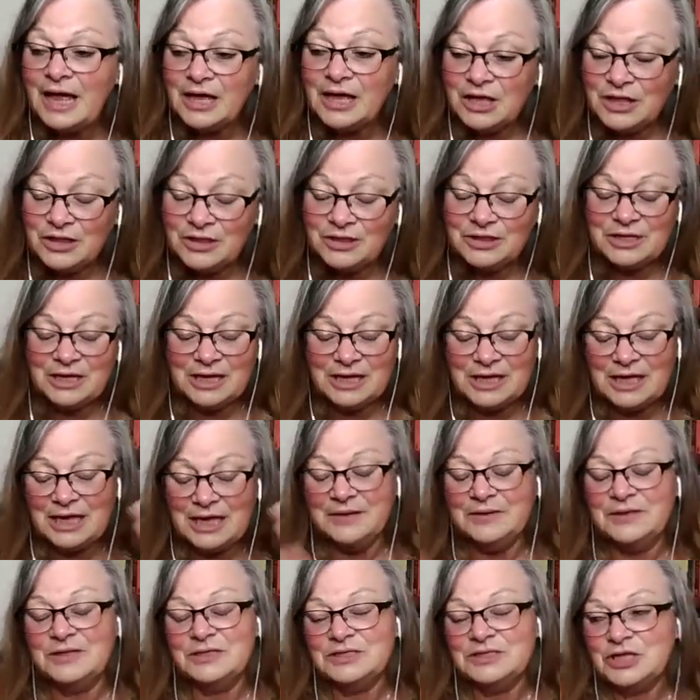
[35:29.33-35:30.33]

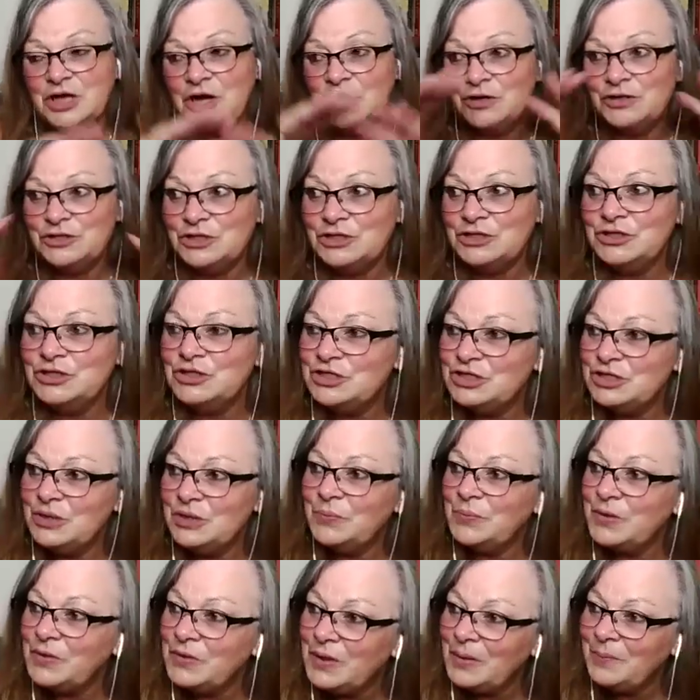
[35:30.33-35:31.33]
again, this goes into
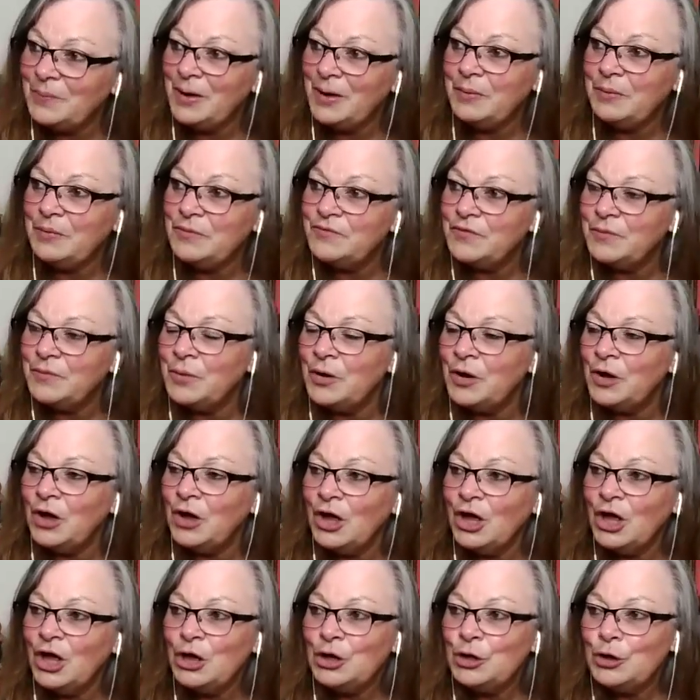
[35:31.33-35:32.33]
something that maybe from
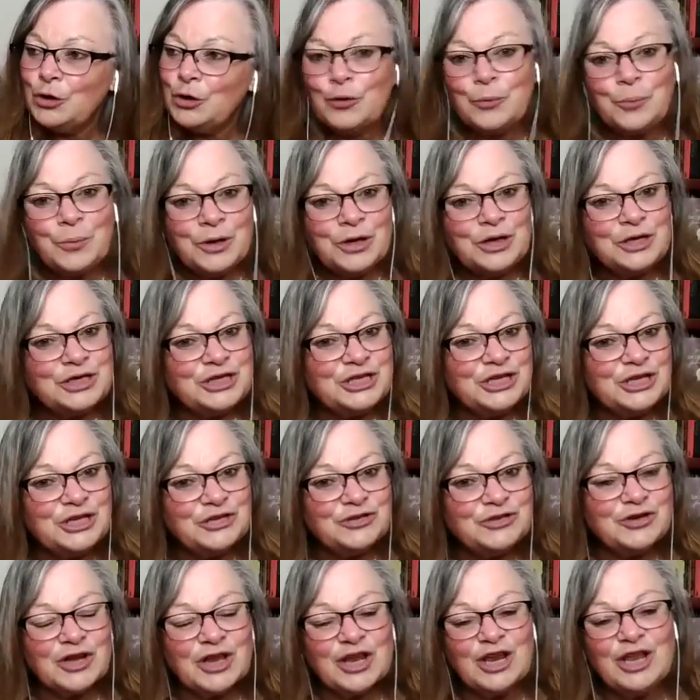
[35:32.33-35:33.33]
a
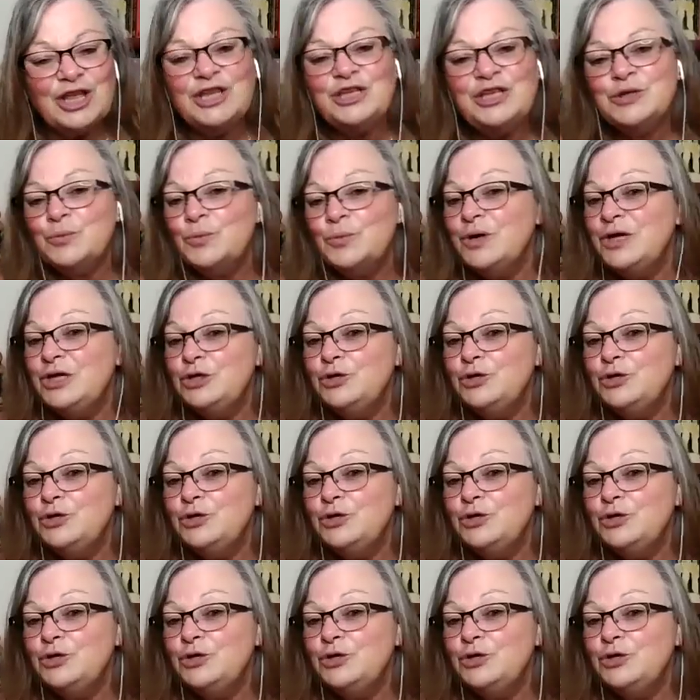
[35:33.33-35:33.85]
European-centric lens,